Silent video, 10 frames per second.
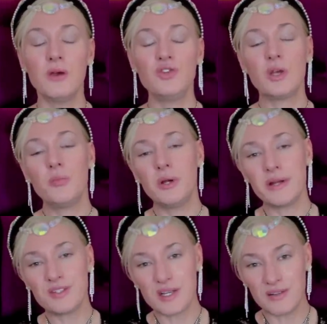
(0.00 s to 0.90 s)
She can put
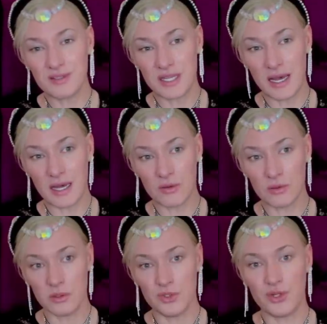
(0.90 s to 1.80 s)
herself
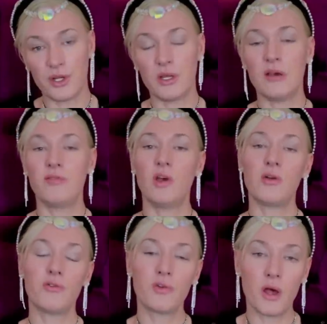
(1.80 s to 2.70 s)
down. She can give the
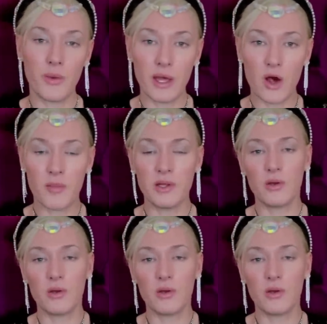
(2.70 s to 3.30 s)
odd throwaway comment,